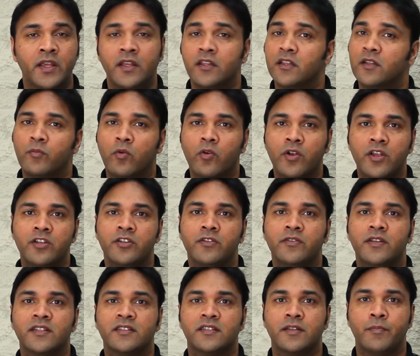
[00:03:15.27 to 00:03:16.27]
The more you do
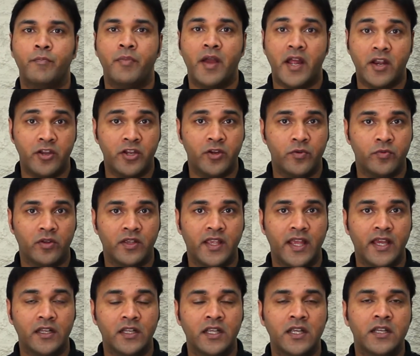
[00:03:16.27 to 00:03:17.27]
this, the better you will
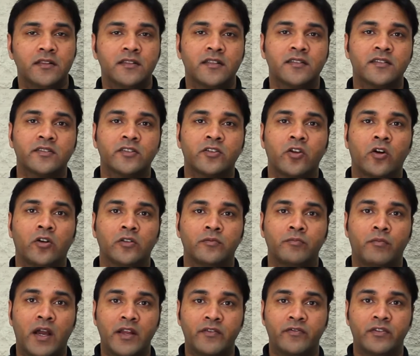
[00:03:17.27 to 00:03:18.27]
get. This is called
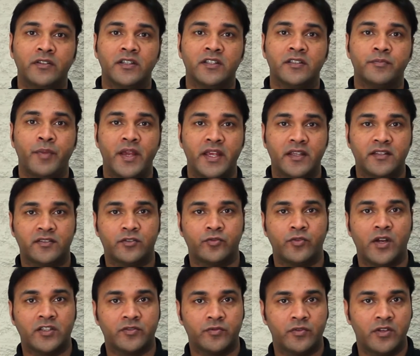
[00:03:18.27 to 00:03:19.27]
mindfulness-based
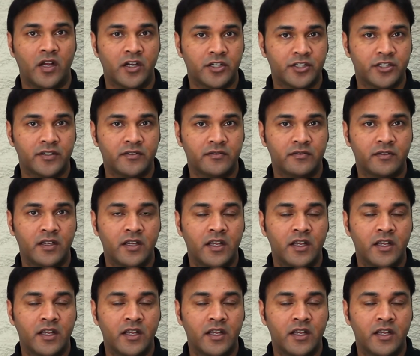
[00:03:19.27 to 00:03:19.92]
stress reduction.